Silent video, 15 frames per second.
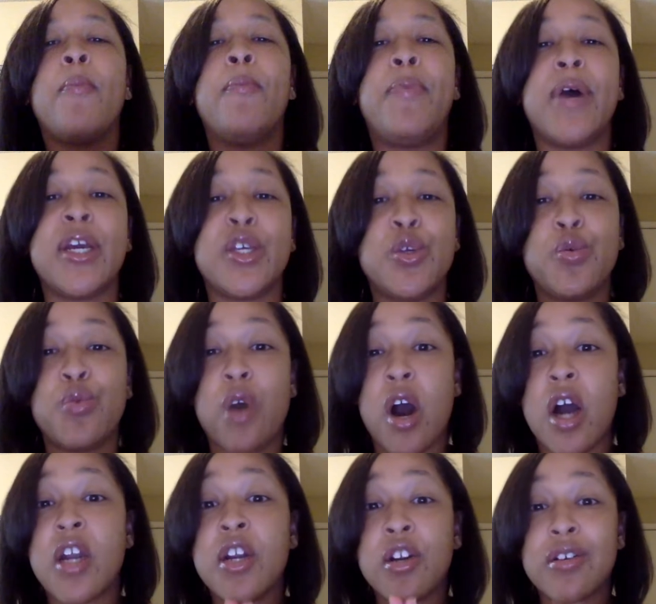but you
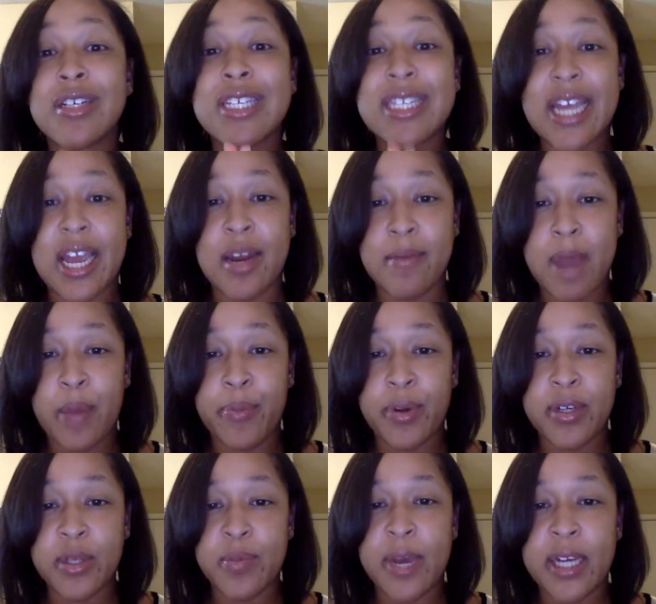understand my
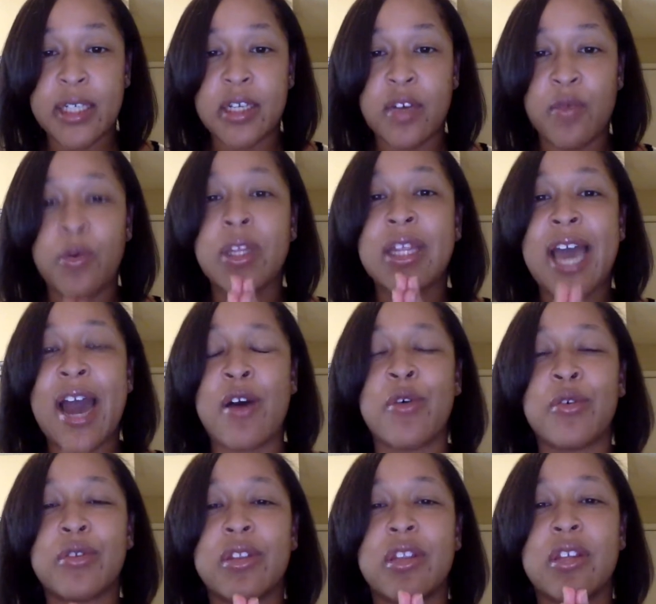perspective
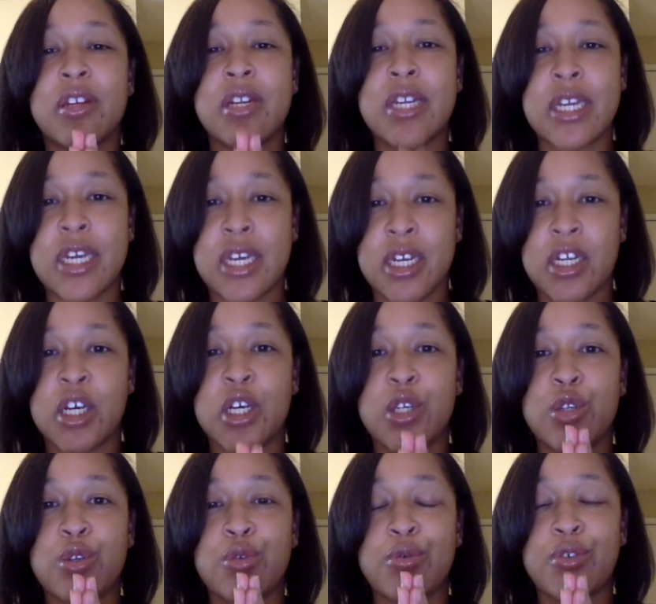without the need
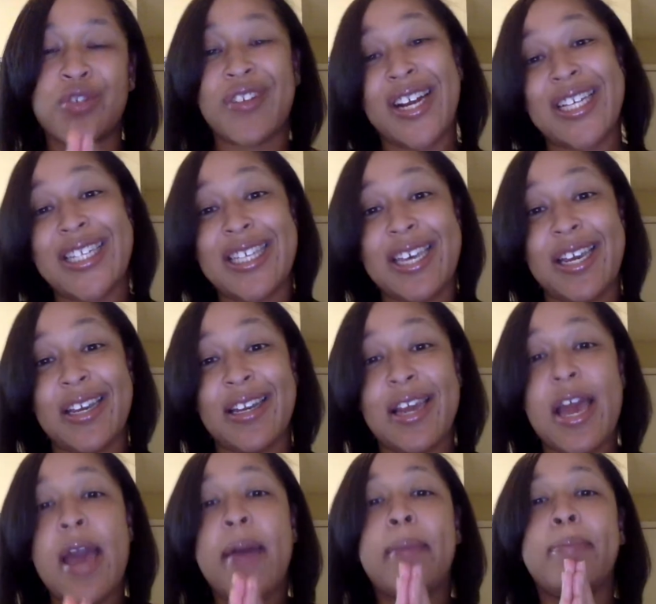to translate
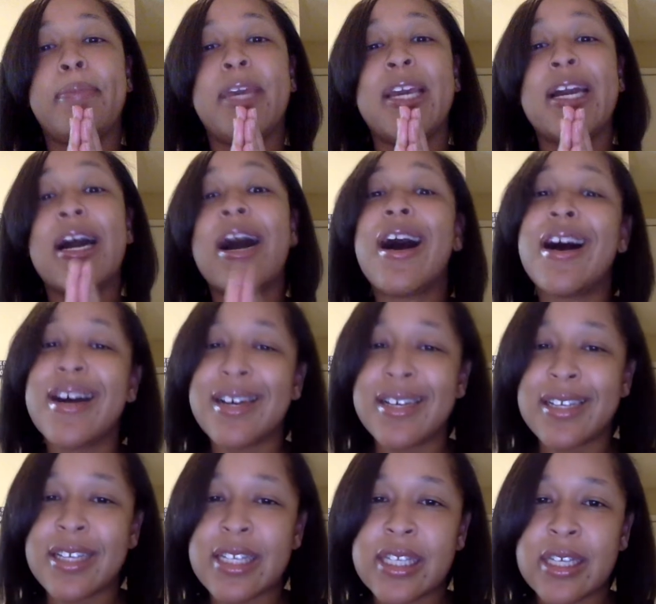
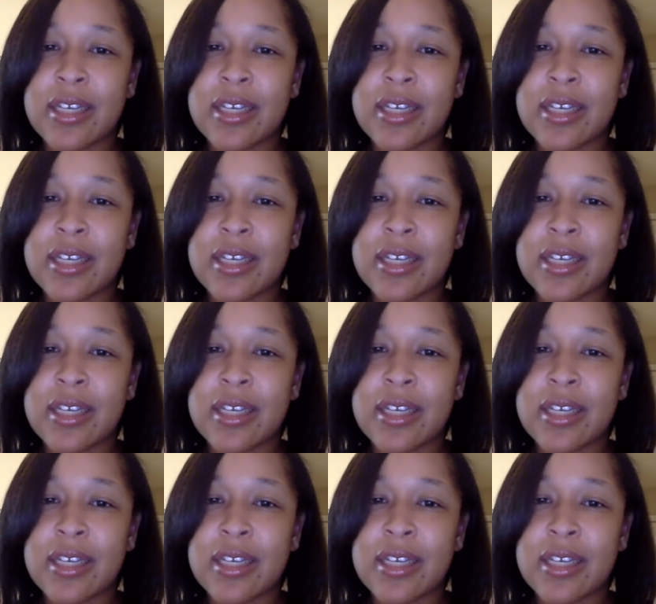because